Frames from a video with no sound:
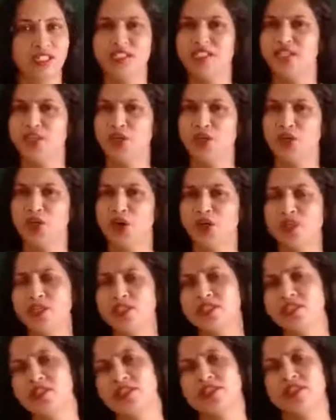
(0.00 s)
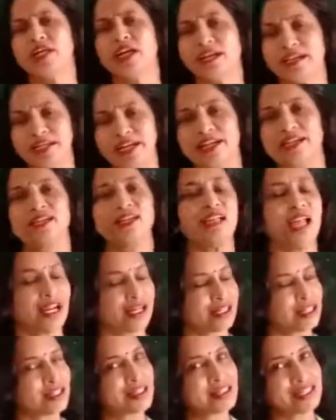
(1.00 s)
they are not conduct
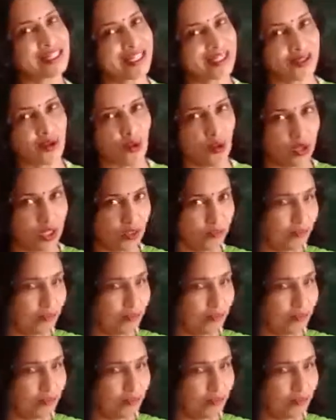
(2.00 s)
electricity at all.